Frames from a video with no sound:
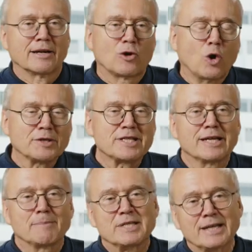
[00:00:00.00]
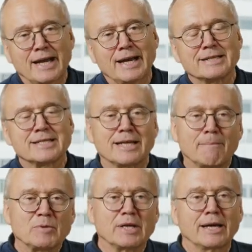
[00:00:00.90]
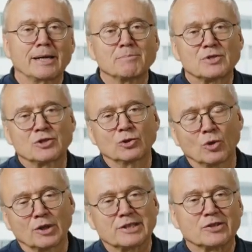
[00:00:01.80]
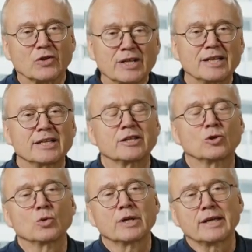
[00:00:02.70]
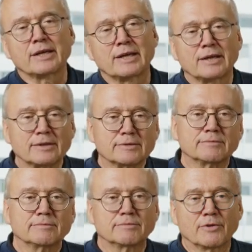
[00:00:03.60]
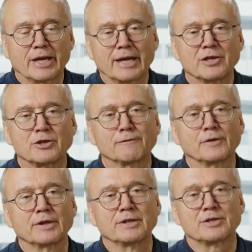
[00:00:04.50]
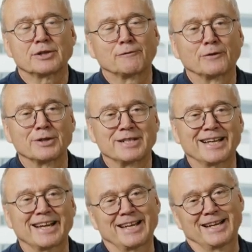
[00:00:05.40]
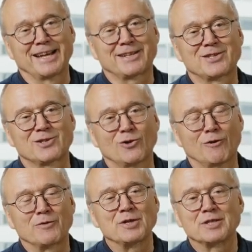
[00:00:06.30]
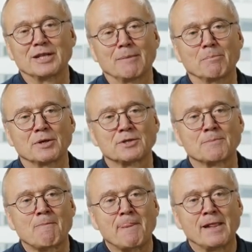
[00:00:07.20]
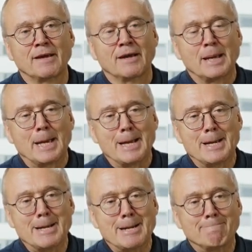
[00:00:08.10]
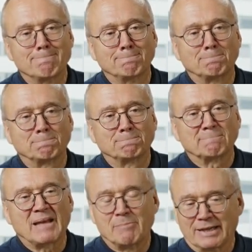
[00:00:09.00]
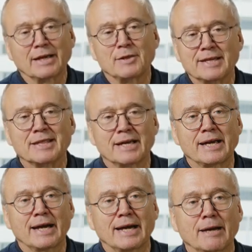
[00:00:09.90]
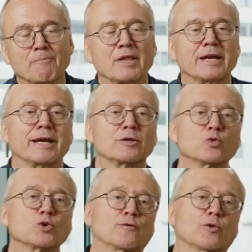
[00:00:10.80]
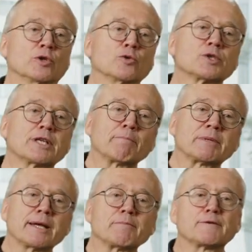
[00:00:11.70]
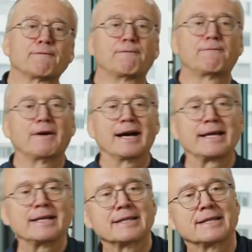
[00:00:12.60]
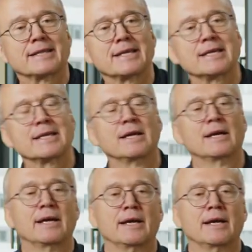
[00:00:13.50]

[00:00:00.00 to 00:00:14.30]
concepts are sometimes not really unique. They are different dialects of these numbers, but I think they are useful. You sometimes find the